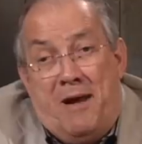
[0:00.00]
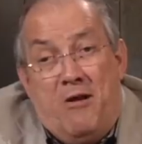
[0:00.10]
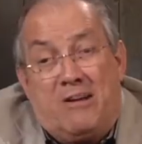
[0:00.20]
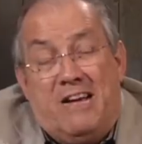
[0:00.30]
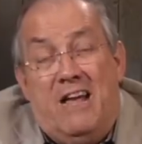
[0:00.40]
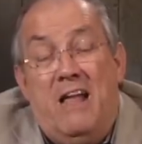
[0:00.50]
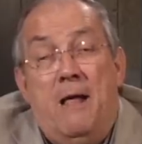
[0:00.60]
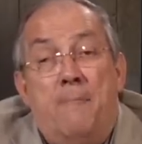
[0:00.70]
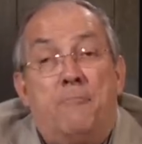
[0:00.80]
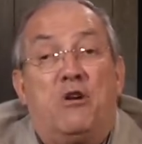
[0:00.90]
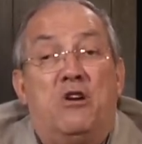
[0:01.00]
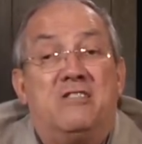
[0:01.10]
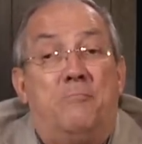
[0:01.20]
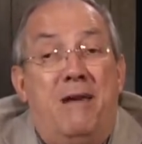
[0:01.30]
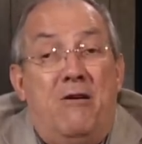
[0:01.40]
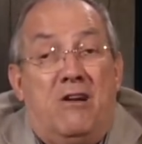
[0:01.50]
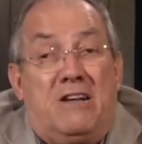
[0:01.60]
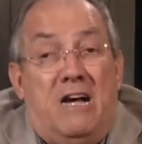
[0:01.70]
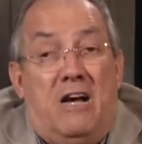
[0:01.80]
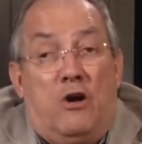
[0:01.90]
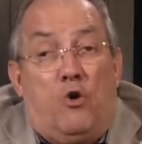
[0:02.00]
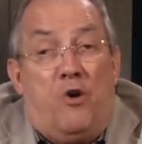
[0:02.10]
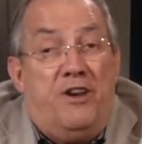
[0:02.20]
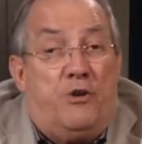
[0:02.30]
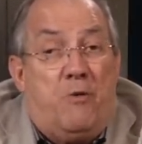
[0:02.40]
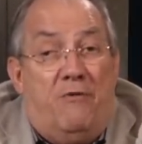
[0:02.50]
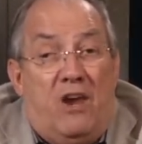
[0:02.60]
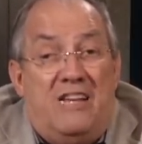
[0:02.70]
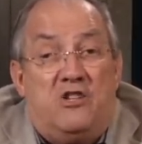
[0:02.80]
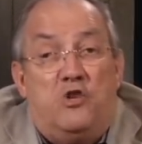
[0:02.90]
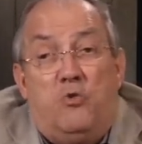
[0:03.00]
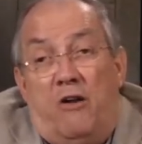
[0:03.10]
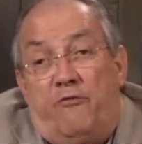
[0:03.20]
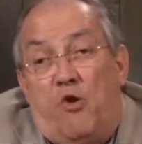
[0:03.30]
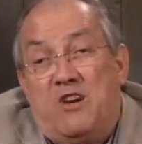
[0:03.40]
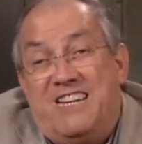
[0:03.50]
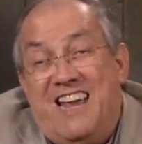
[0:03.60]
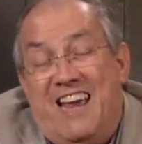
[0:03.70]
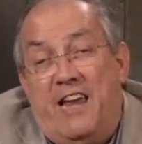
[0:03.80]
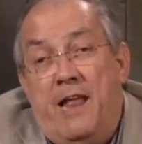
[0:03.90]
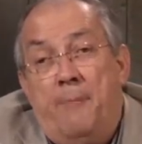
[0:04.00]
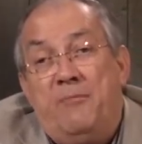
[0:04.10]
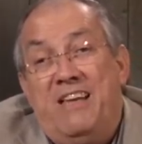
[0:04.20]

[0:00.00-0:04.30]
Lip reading: America, because America, according to Revelation 12:14,